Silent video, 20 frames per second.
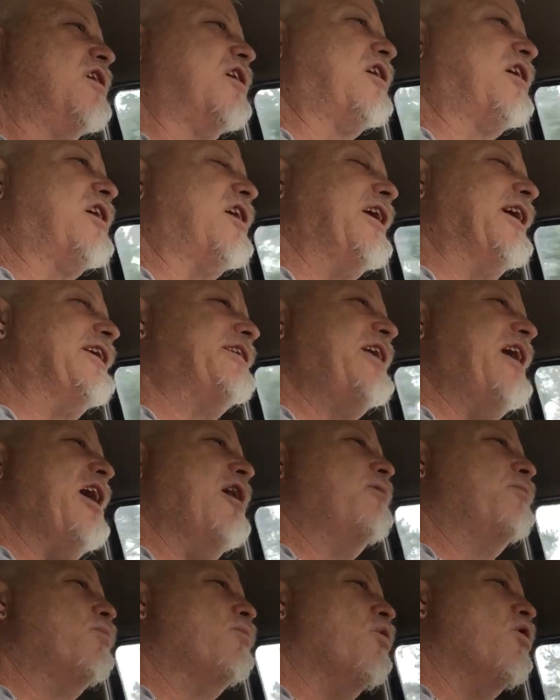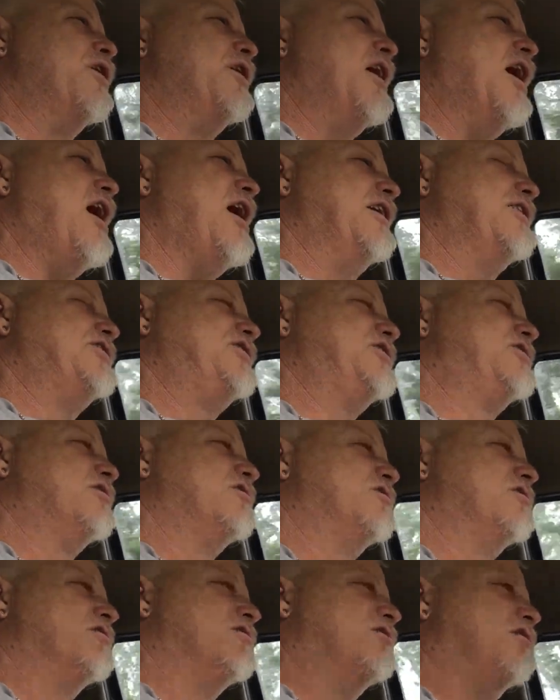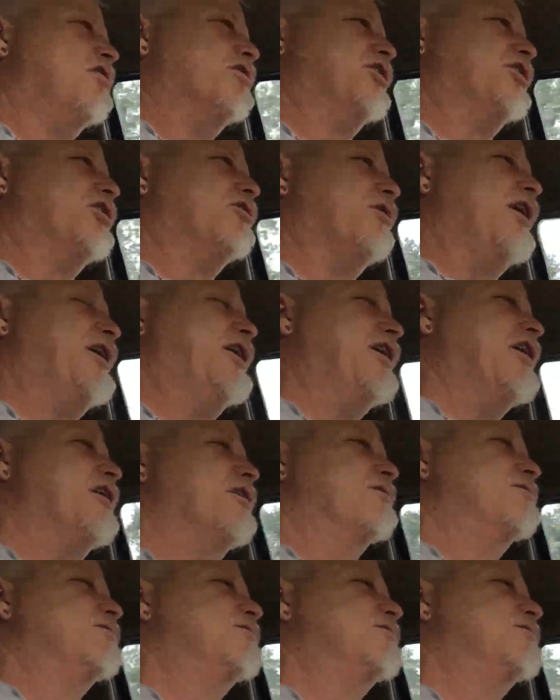click down 1 notch on your radio,